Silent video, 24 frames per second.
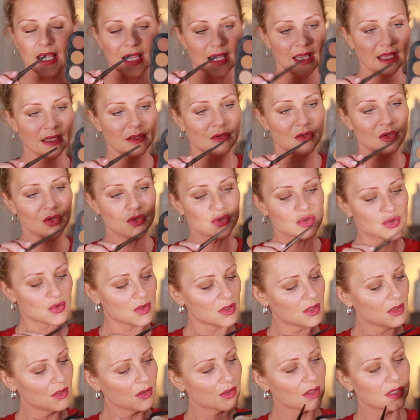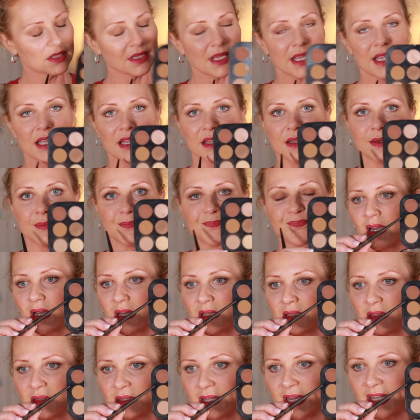a neutral, or like a
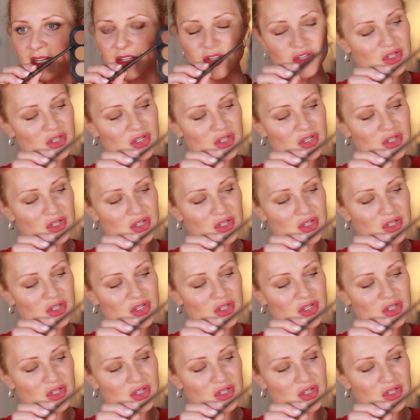light